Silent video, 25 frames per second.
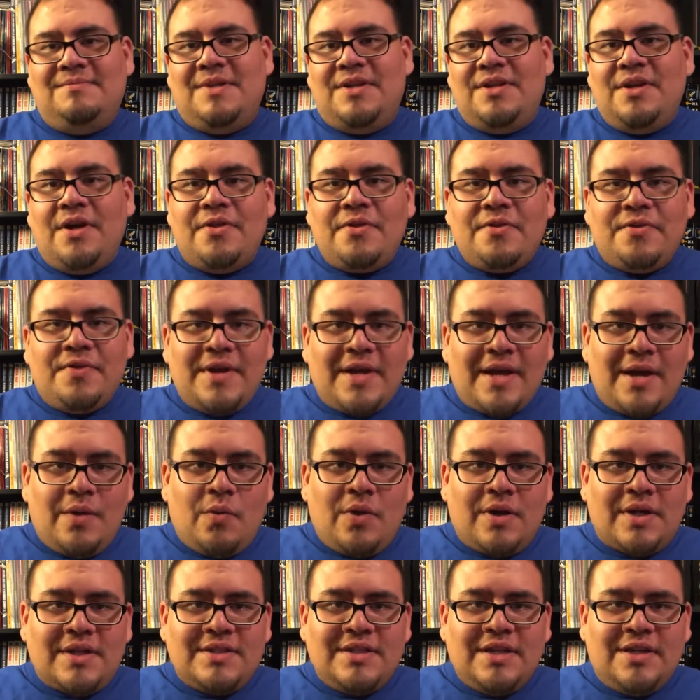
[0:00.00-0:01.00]
another thing I
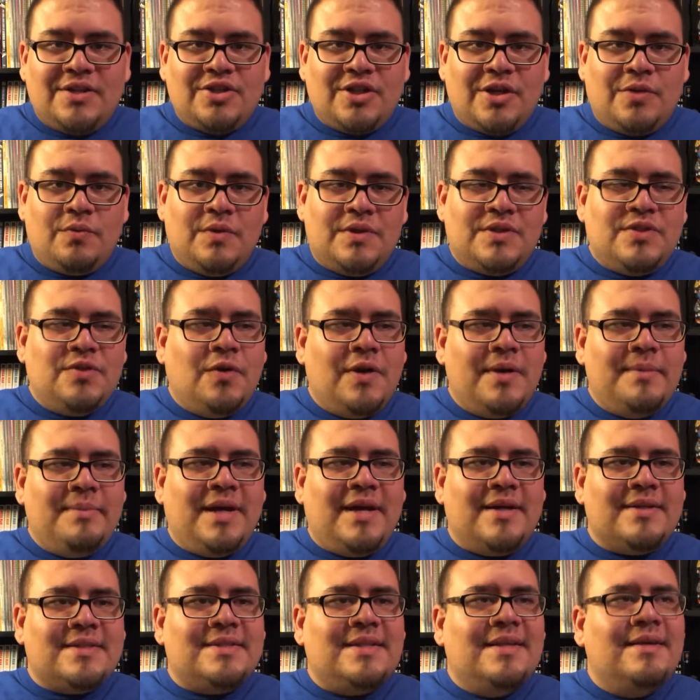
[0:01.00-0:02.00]
want to touch on with Toy
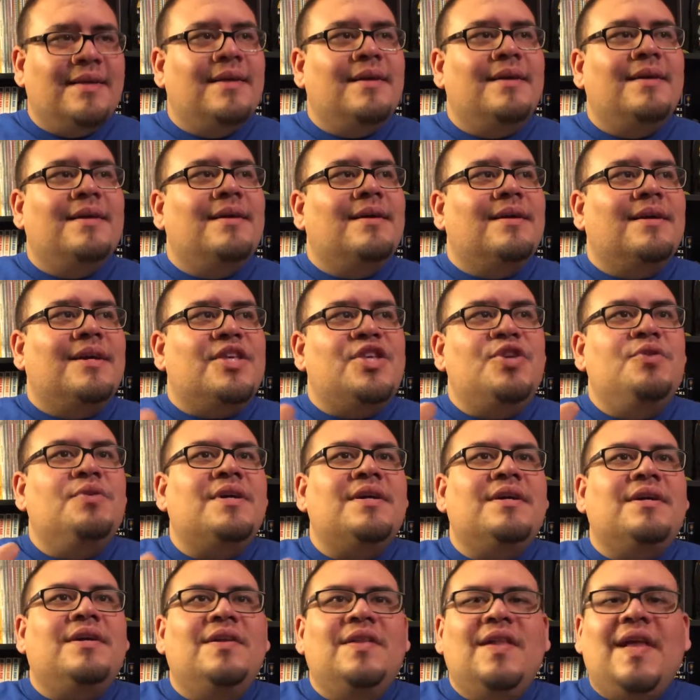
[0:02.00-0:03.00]
Box, you
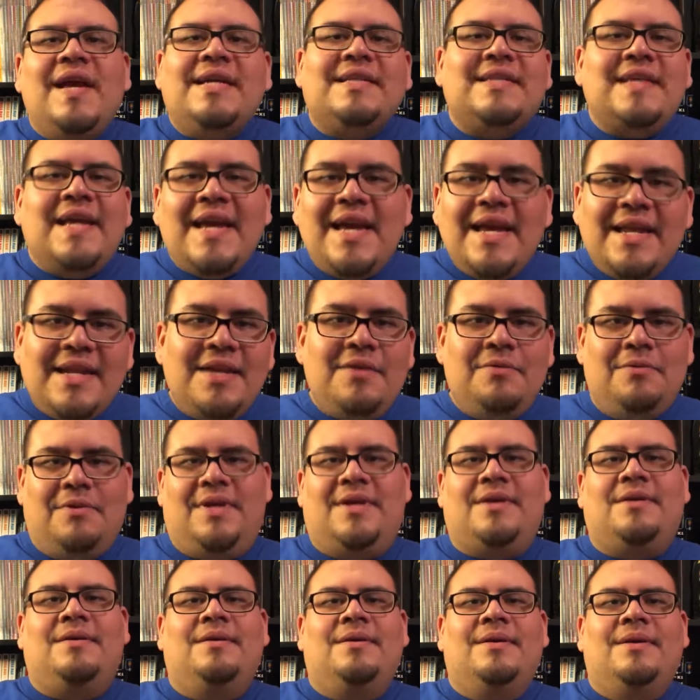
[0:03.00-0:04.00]
can collect
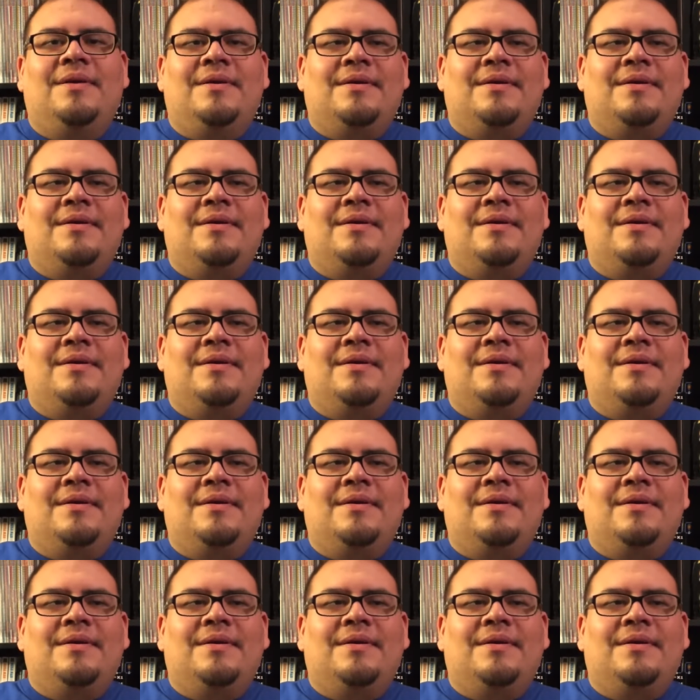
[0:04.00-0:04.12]
anywhere.